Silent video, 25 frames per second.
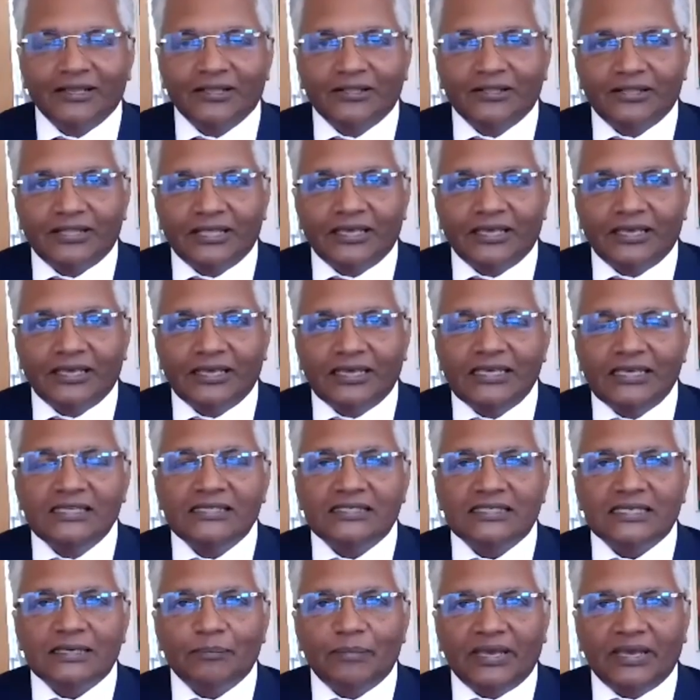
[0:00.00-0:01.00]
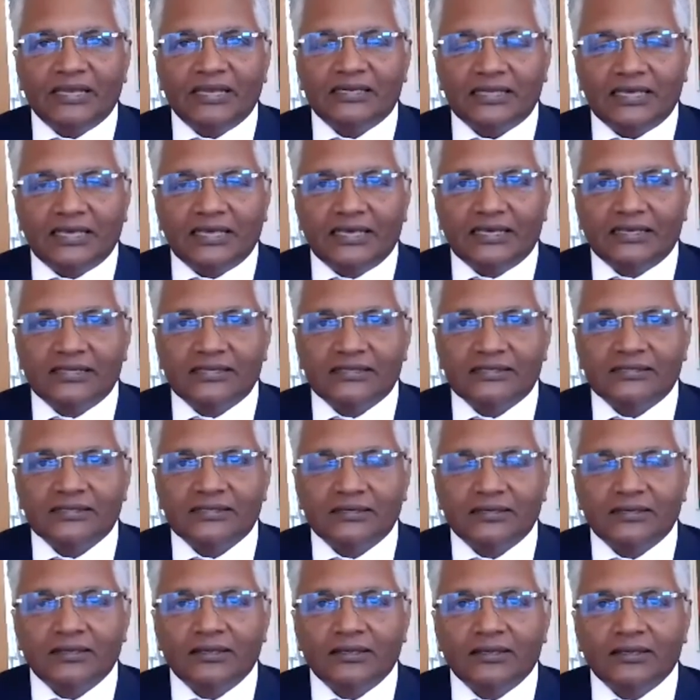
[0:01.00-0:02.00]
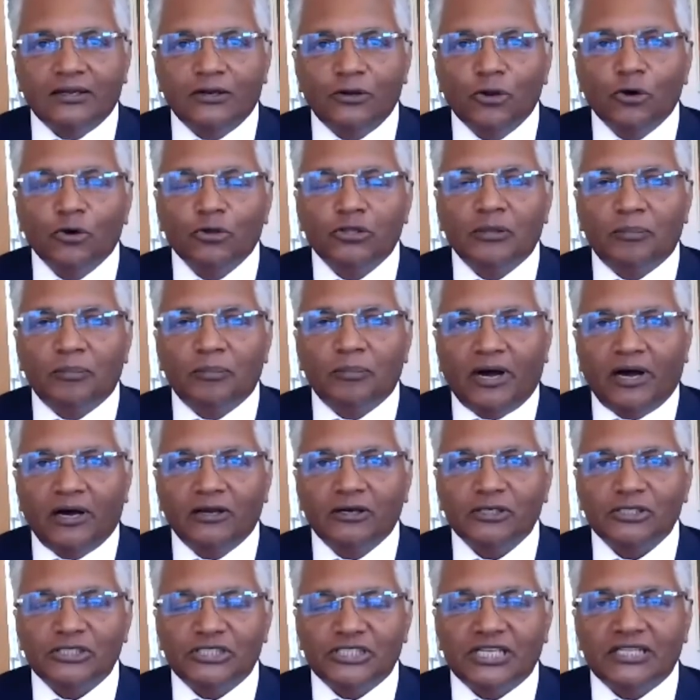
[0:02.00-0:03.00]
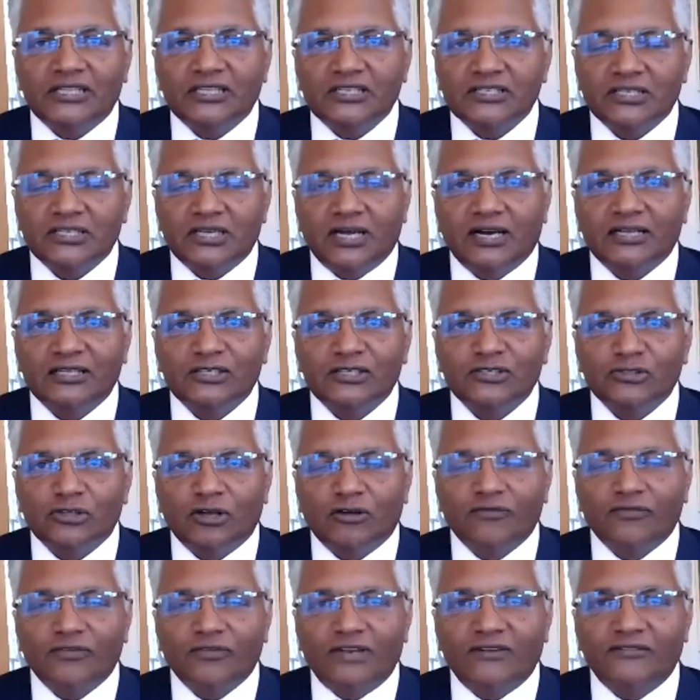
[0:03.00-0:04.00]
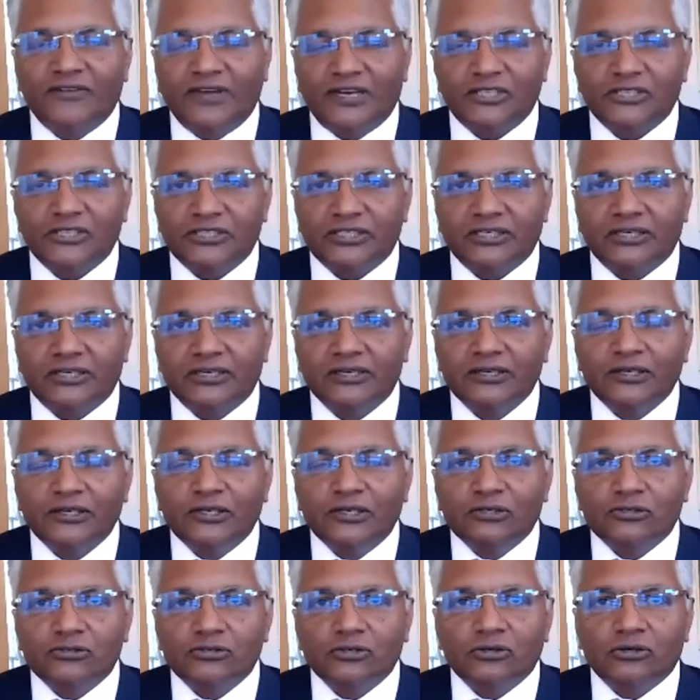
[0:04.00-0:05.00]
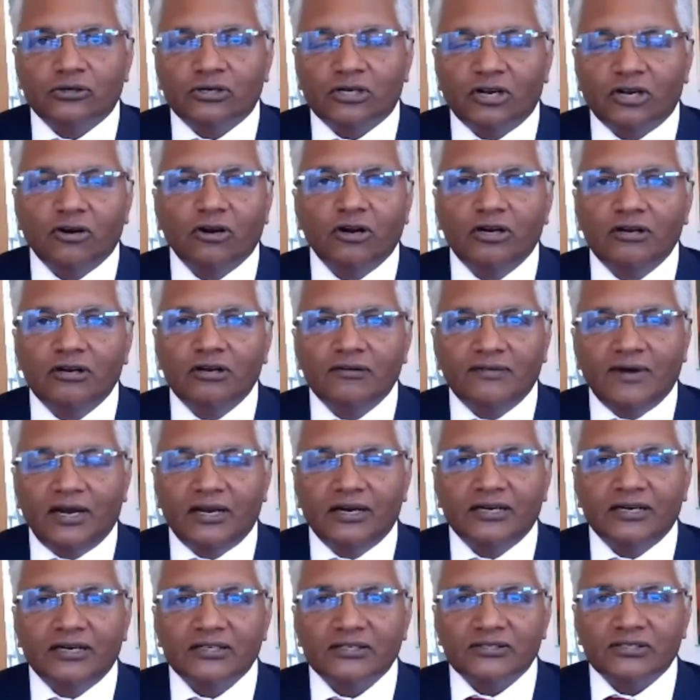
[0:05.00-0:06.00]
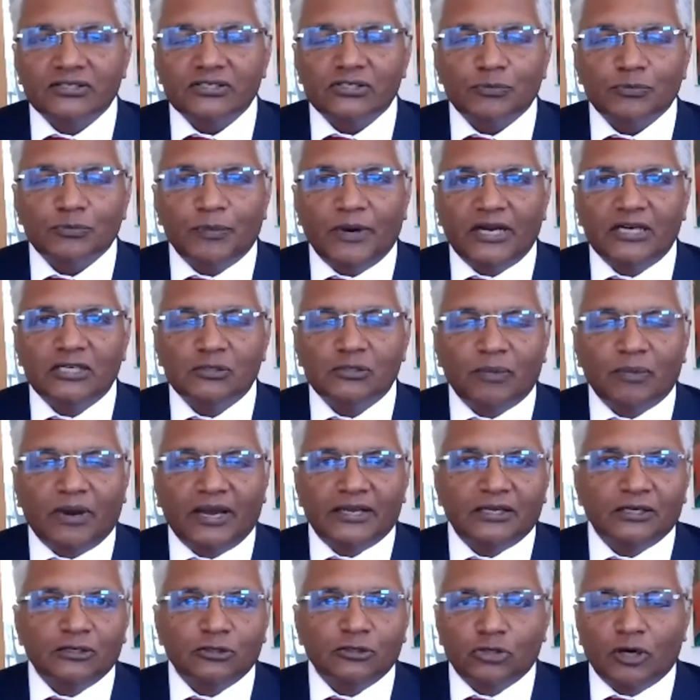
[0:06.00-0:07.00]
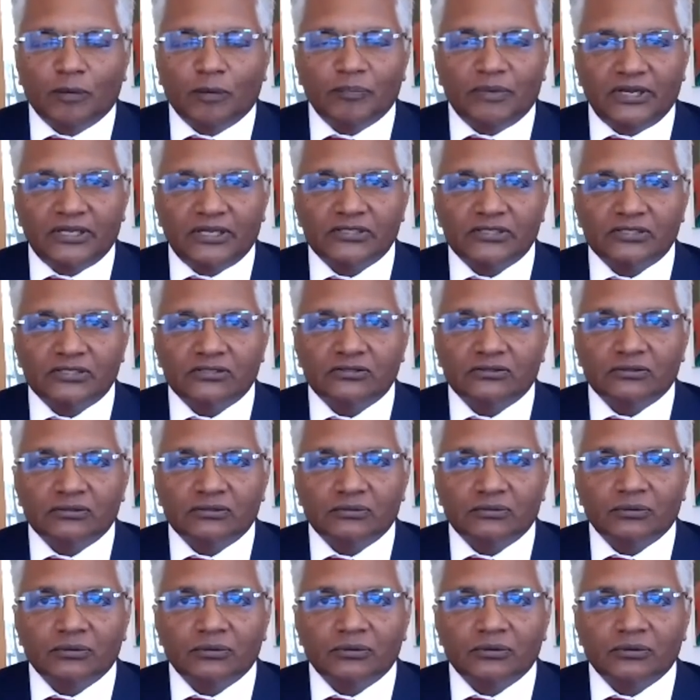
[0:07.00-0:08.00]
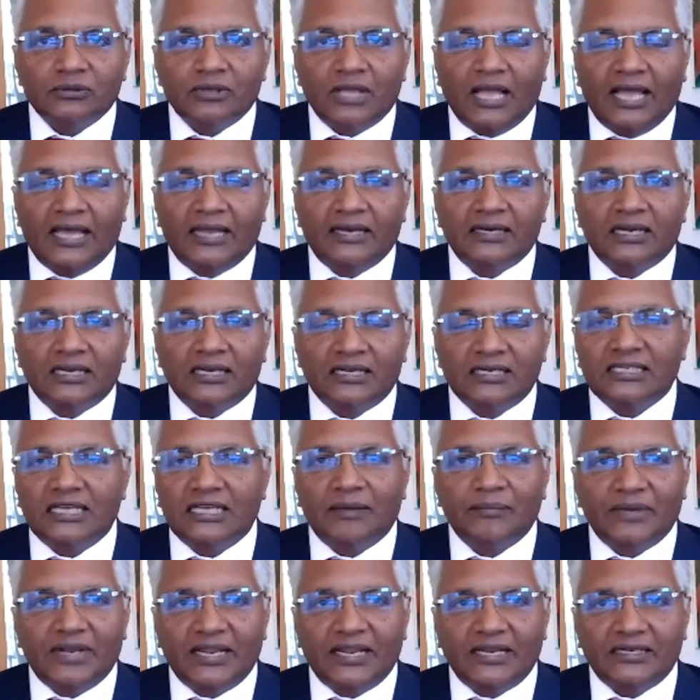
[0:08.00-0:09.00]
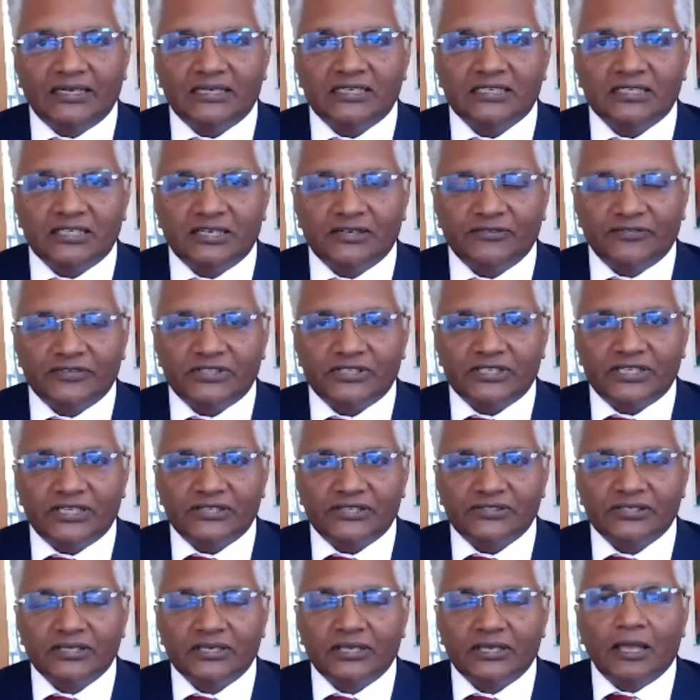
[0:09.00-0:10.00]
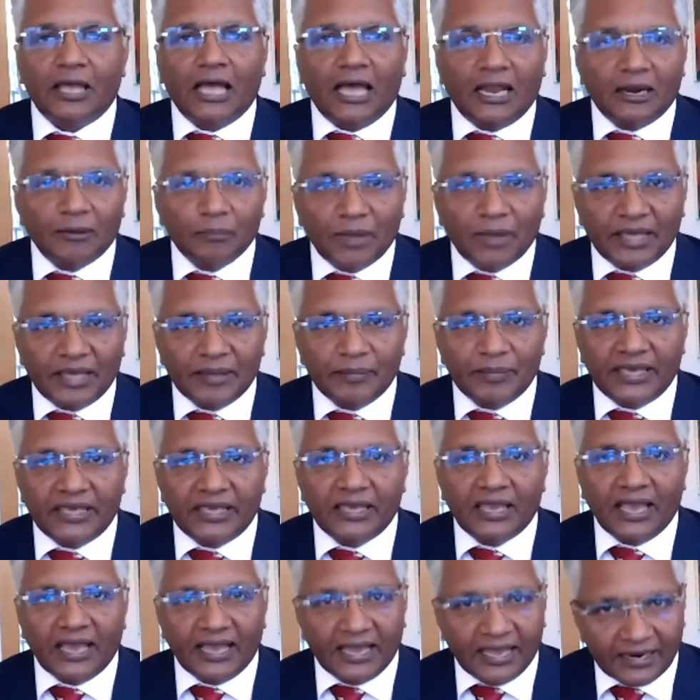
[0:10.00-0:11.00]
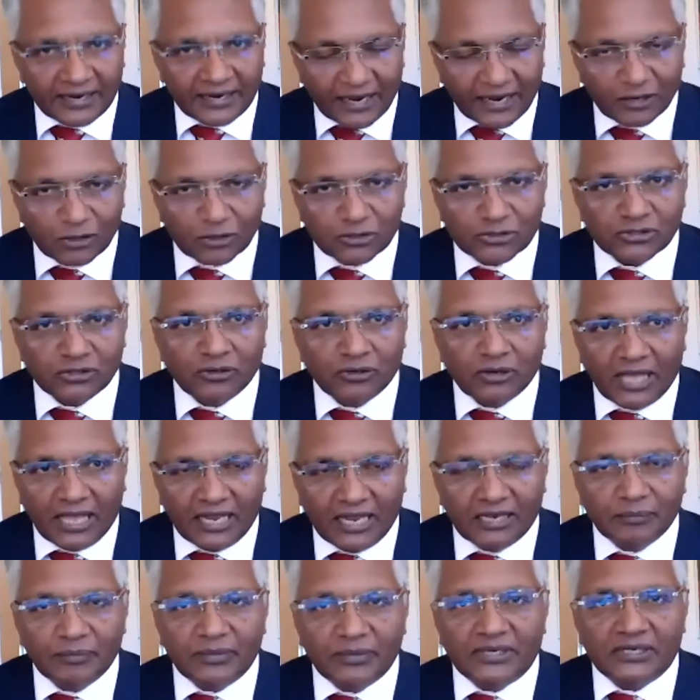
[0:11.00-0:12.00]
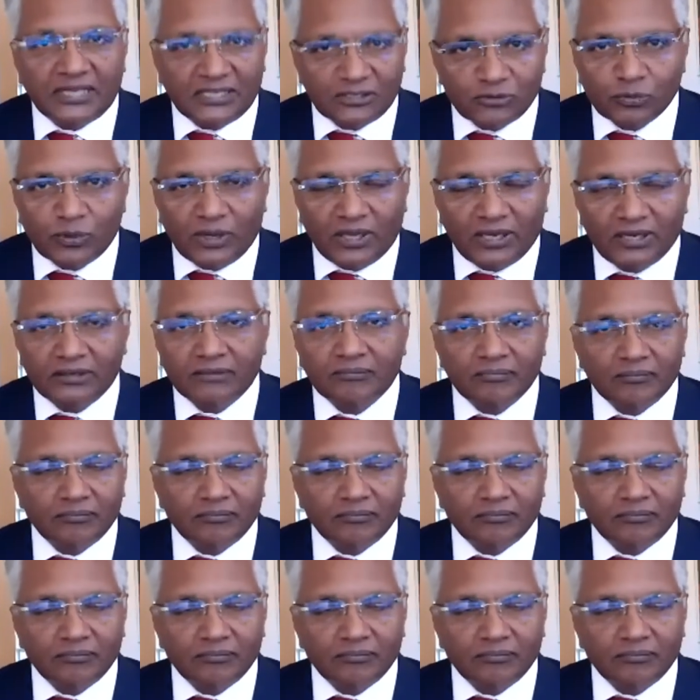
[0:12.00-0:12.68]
the easy bit is know the biology and the science of infection. So coronavirus spreads by droplets and contaminated surfaces and maybe an aerosol element as well.